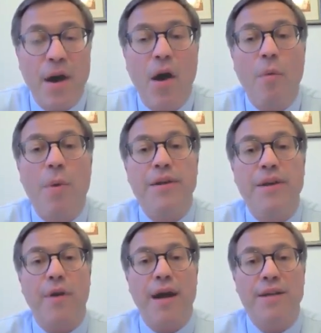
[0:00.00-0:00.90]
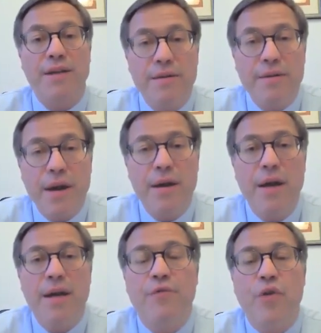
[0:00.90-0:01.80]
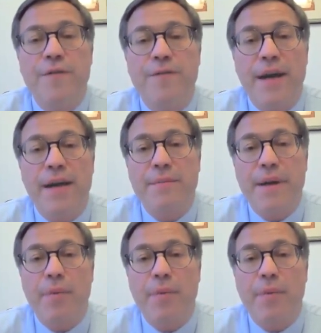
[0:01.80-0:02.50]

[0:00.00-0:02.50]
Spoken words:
Now, how about the criteria for defining